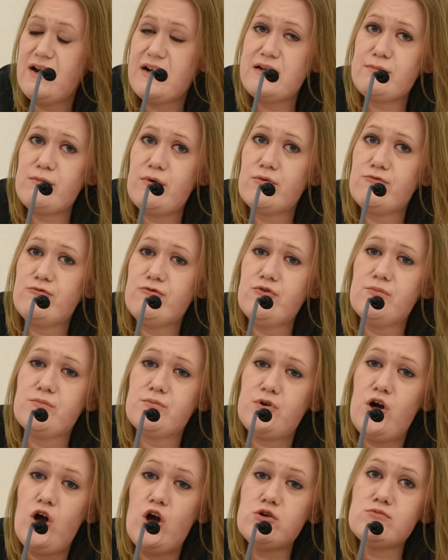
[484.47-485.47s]
anyone
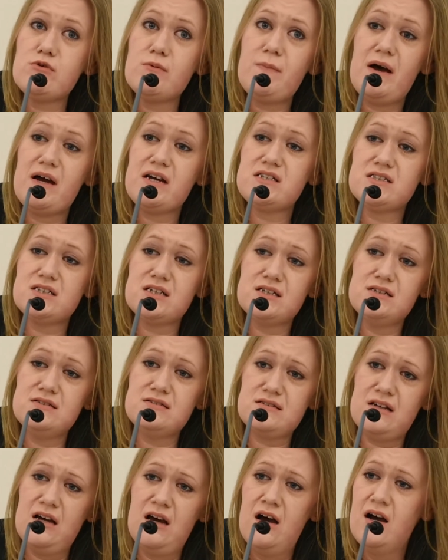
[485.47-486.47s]
from coma
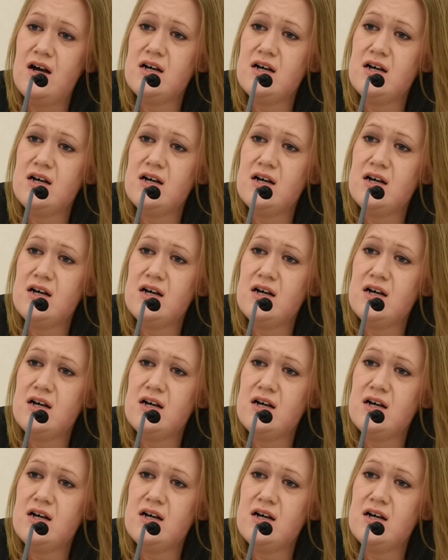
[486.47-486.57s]
patients,